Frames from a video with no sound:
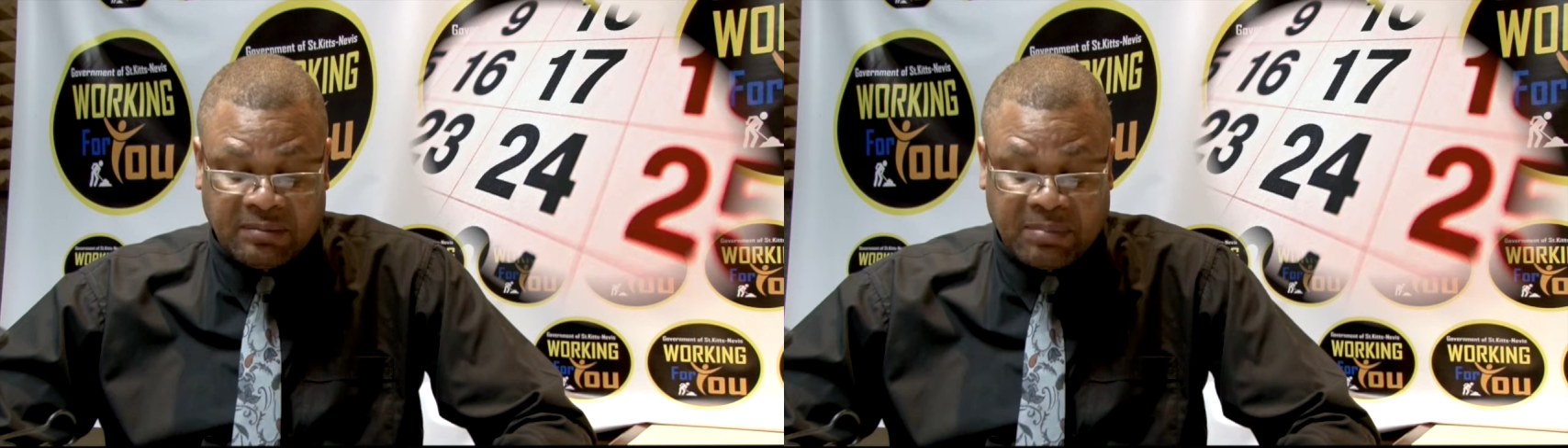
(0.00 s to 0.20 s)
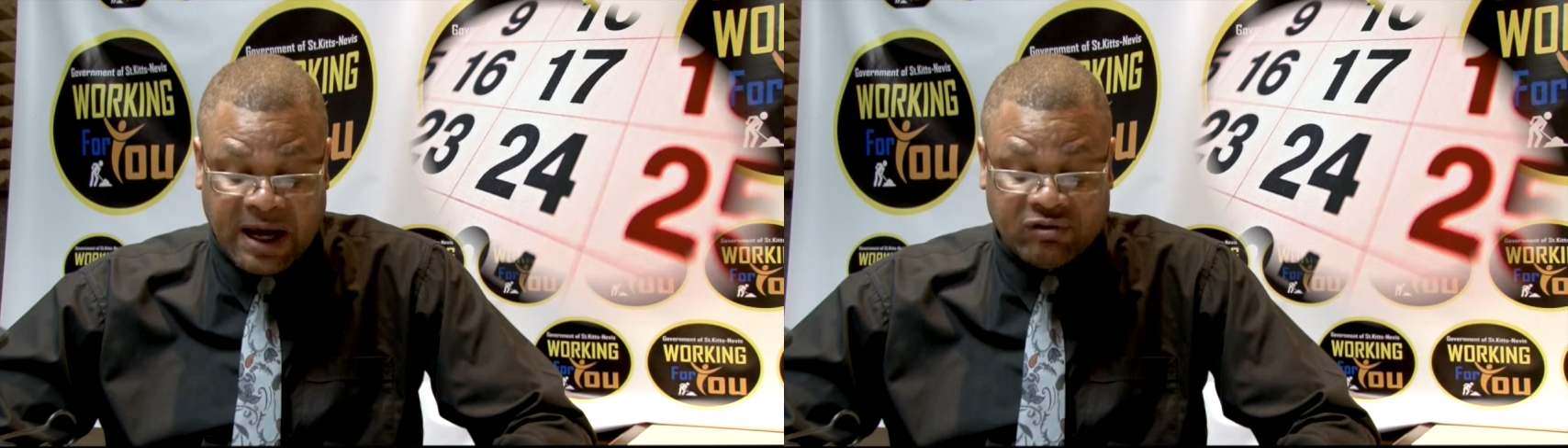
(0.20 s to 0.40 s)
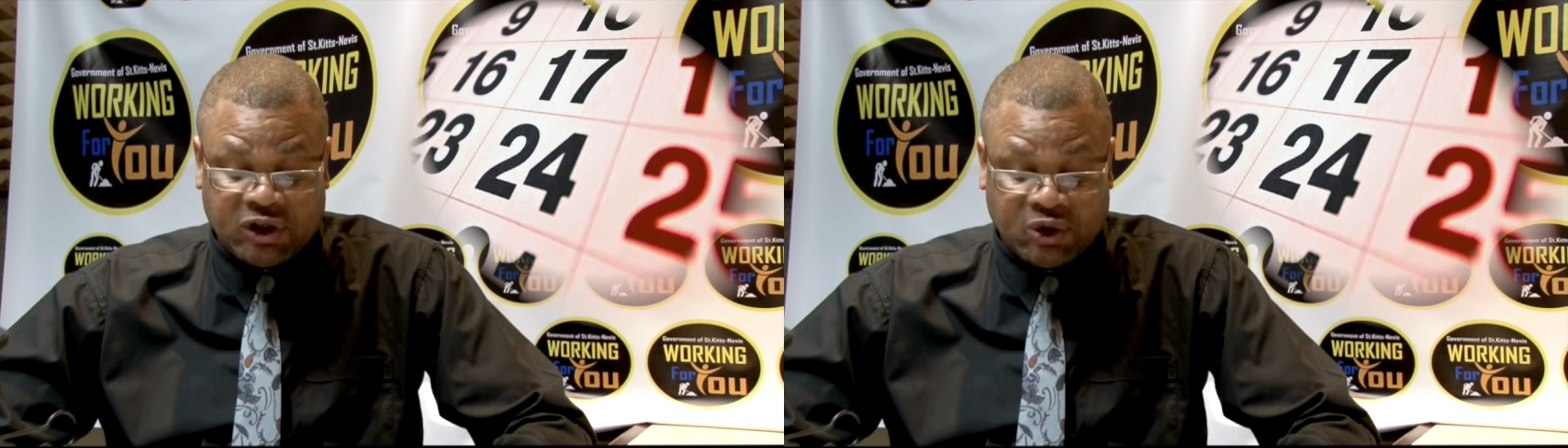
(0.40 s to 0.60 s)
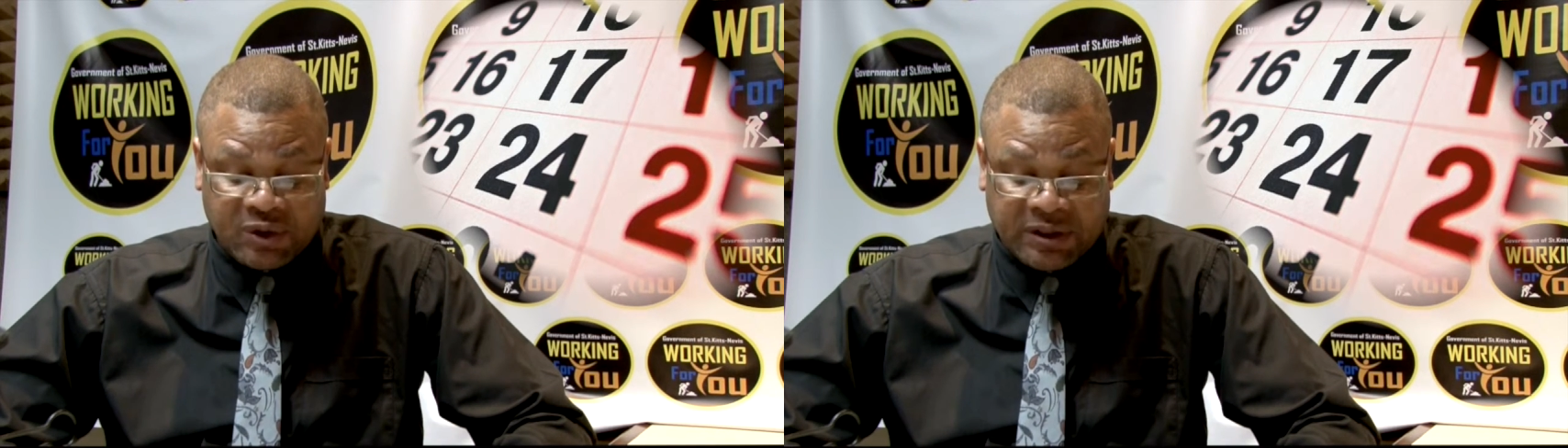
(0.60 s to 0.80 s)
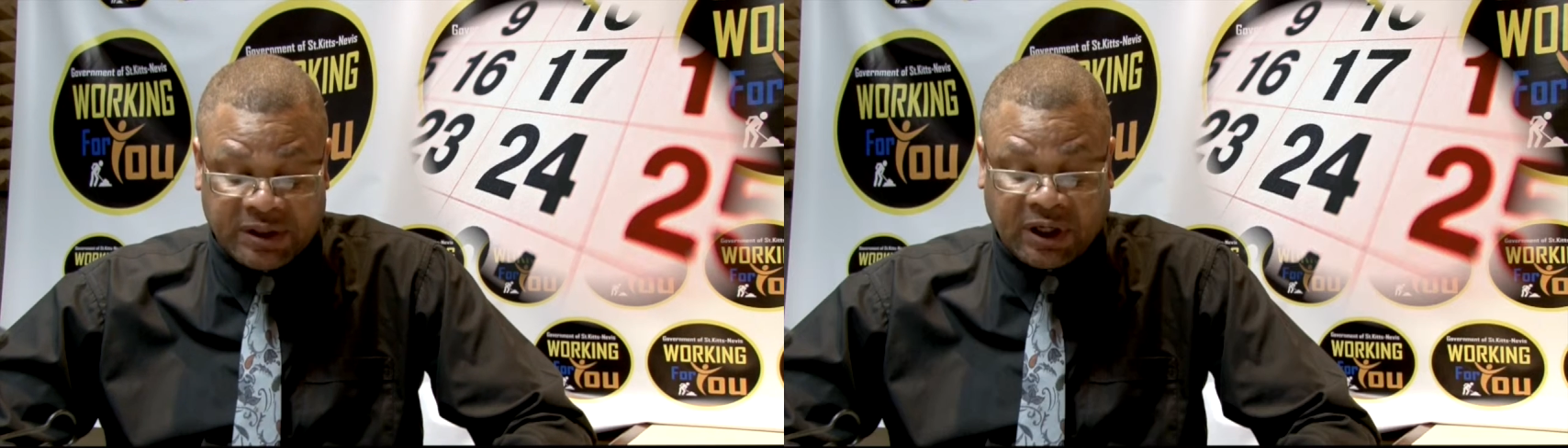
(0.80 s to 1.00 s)
by
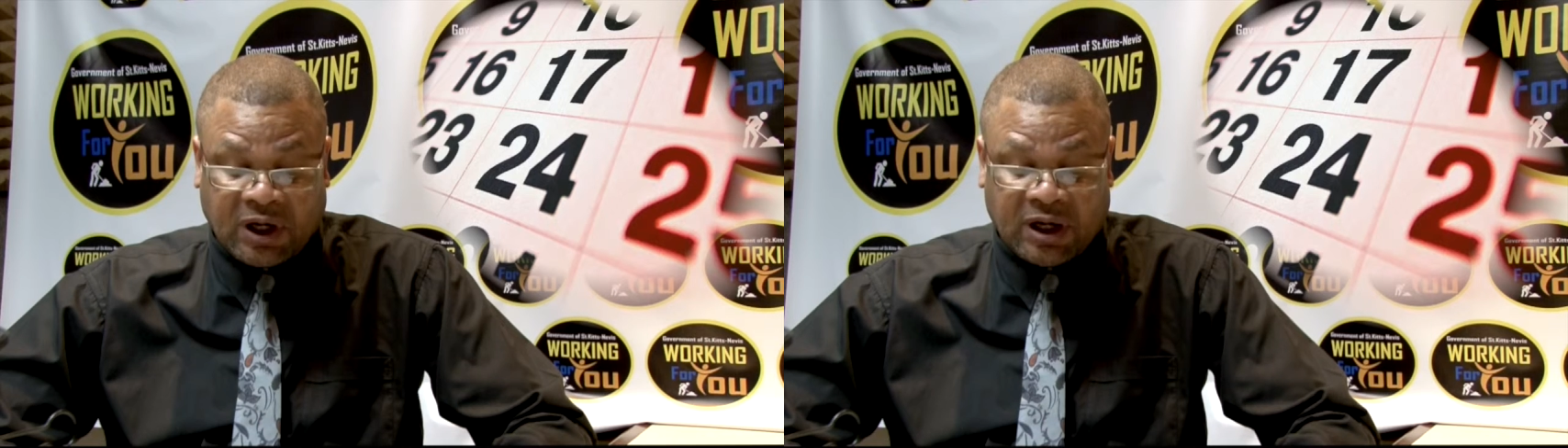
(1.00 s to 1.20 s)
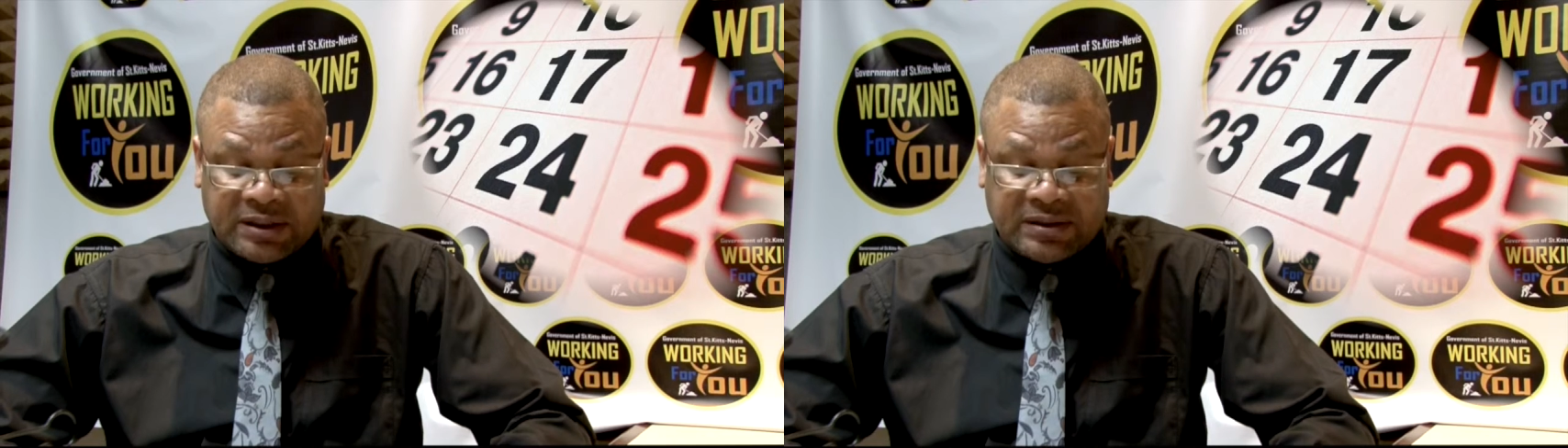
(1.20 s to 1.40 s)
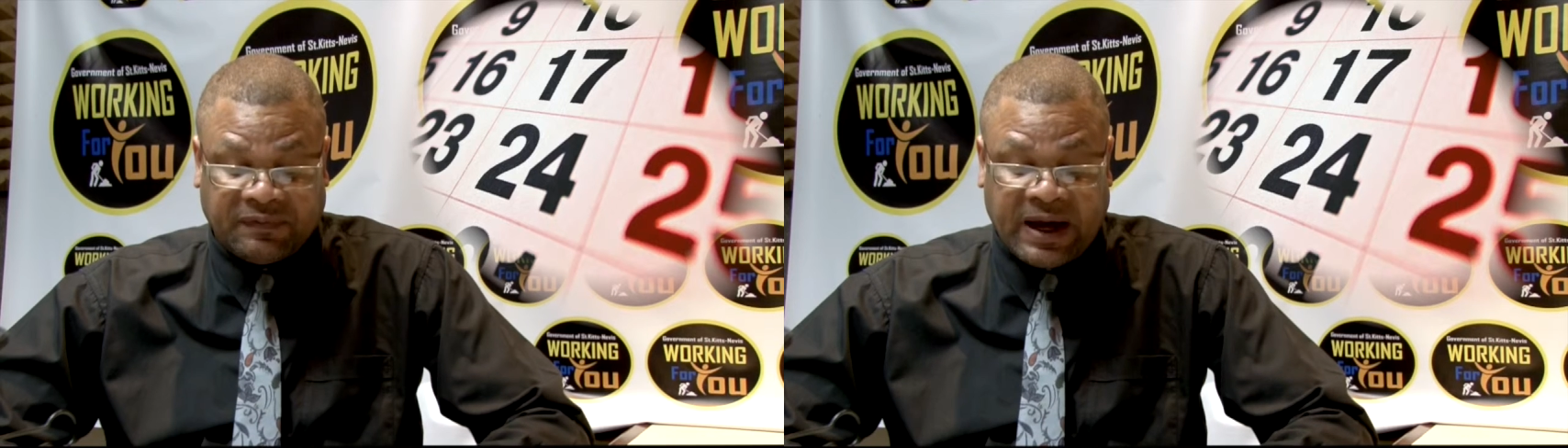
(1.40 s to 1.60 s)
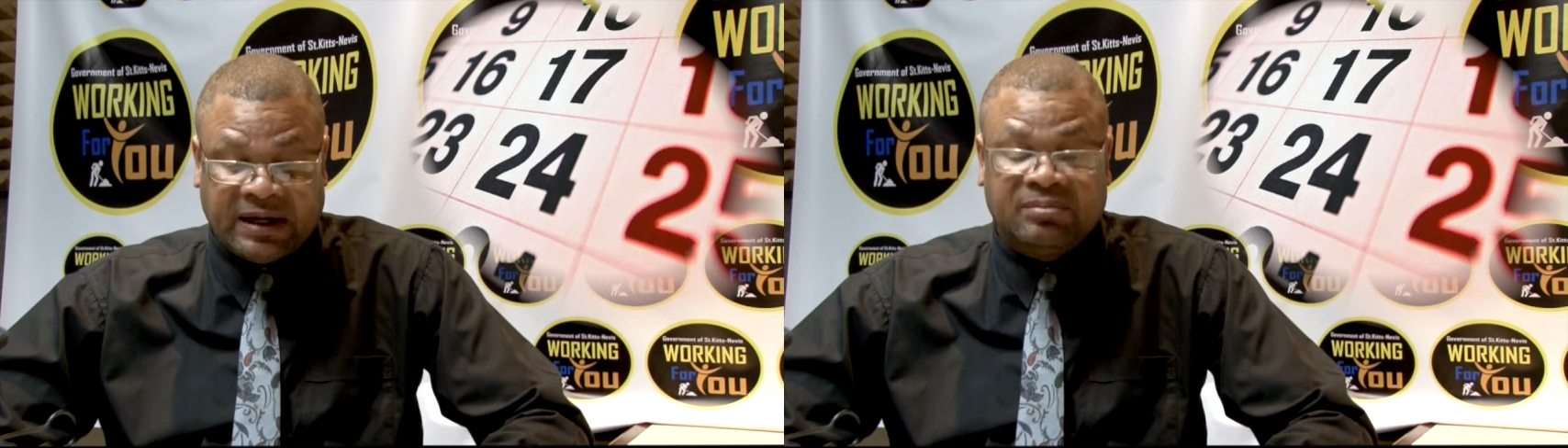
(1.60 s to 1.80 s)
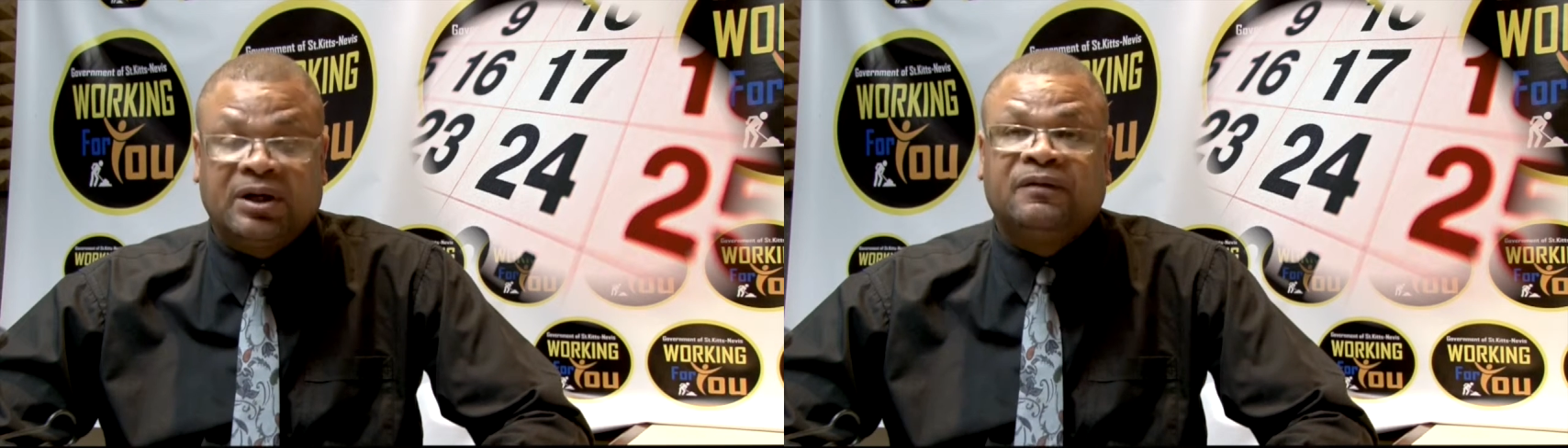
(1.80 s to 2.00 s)
reducing the cost of
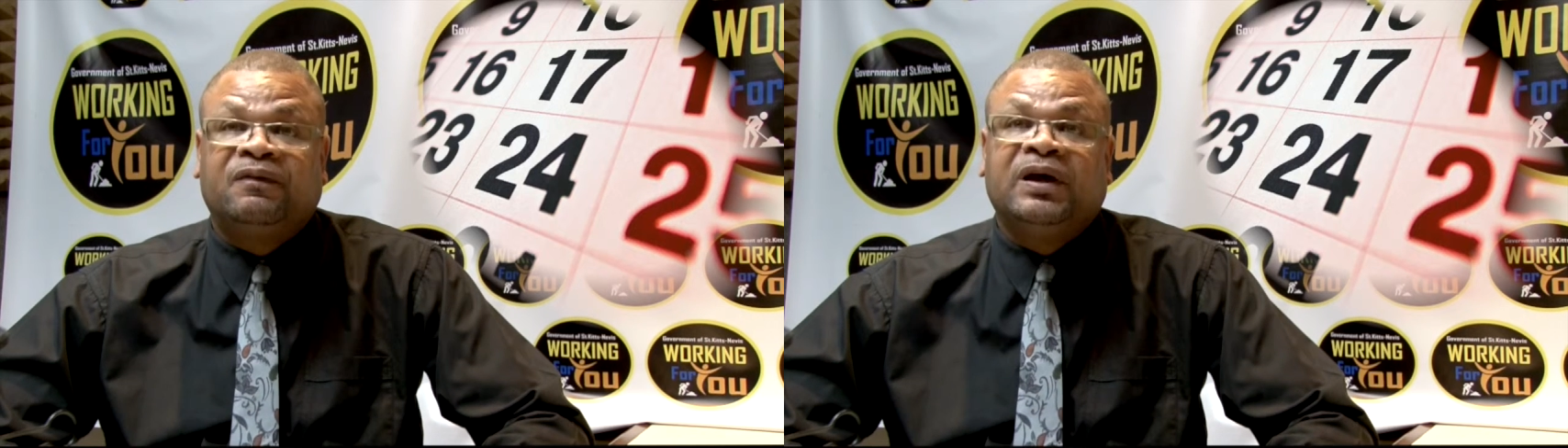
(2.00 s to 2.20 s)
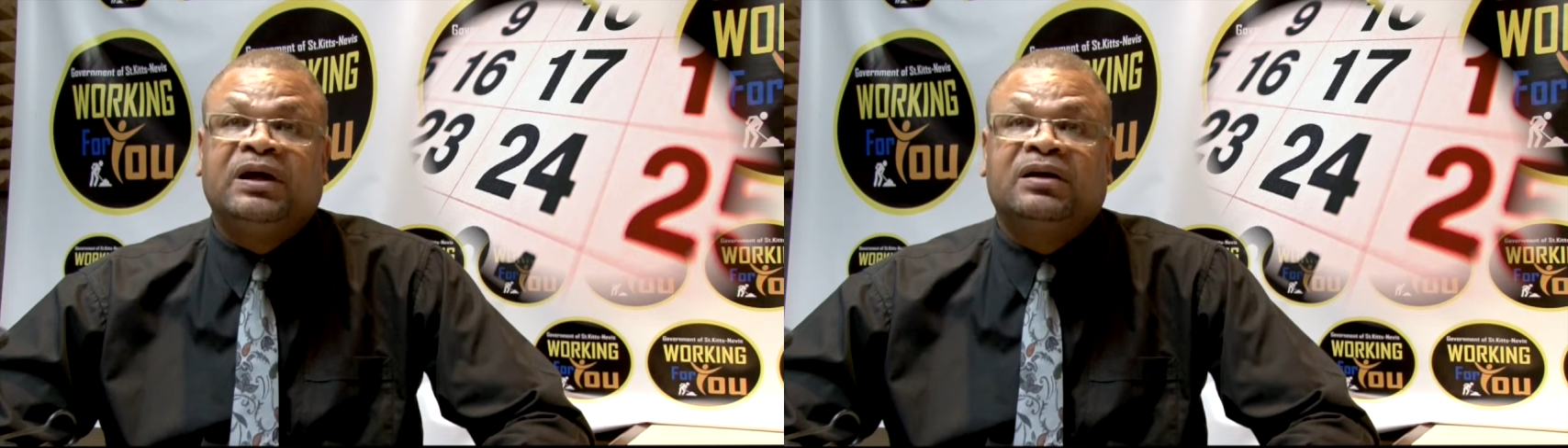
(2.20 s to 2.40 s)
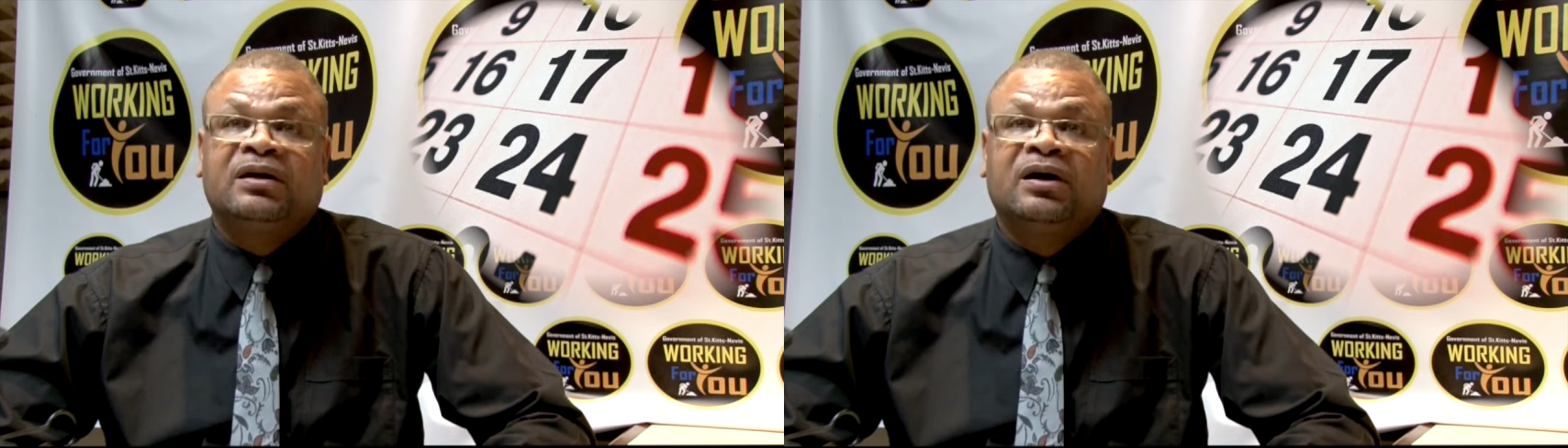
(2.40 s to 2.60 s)
animal feed